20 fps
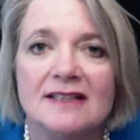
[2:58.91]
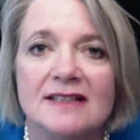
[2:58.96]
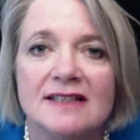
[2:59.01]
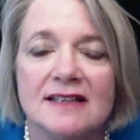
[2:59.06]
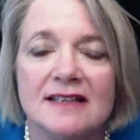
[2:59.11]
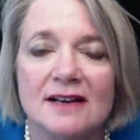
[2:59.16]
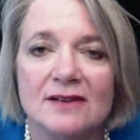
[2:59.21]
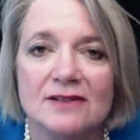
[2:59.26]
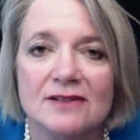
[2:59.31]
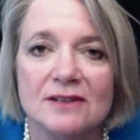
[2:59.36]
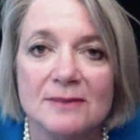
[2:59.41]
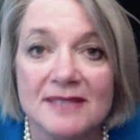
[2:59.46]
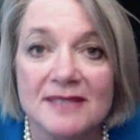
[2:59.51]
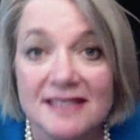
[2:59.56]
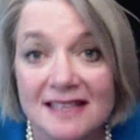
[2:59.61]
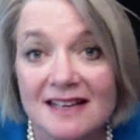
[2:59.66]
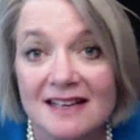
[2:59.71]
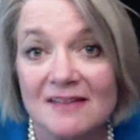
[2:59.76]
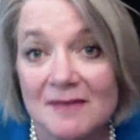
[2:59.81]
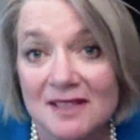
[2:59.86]
you know you'll be
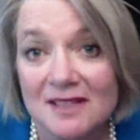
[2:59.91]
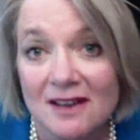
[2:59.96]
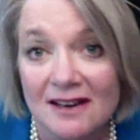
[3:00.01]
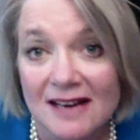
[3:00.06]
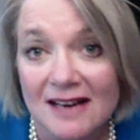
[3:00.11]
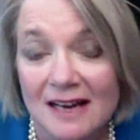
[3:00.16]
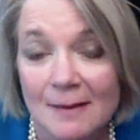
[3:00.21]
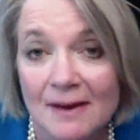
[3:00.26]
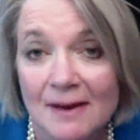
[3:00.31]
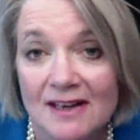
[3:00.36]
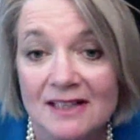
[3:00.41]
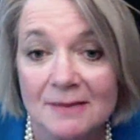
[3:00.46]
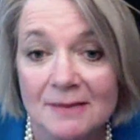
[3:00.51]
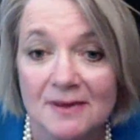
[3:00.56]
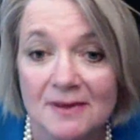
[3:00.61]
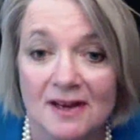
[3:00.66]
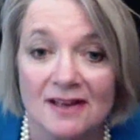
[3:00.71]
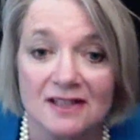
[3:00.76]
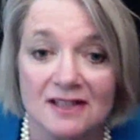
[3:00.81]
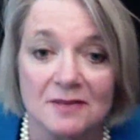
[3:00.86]
sick of me talking about it to
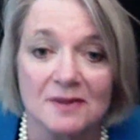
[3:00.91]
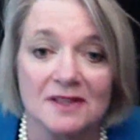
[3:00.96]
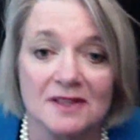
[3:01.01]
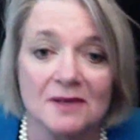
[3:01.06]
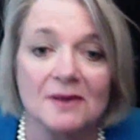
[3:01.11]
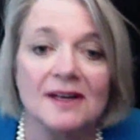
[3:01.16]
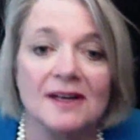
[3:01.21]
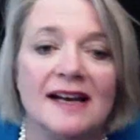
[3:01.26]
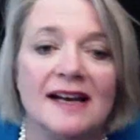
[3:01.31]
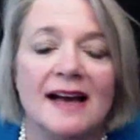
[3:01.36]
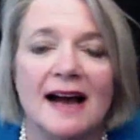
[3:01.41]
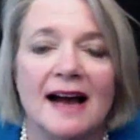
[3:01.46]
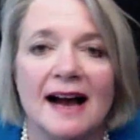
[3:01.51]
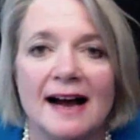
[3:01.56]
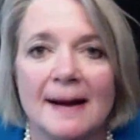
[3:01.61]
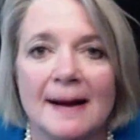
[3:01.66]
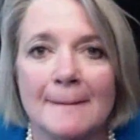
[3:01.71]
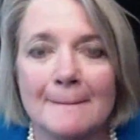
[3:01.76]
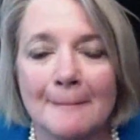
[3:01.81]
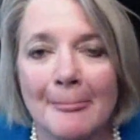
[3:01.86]
be honest with you
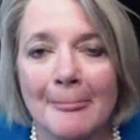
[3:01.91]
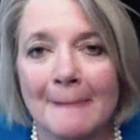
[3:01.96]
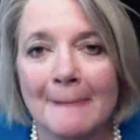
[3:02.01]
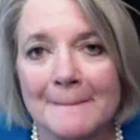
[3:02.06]
um,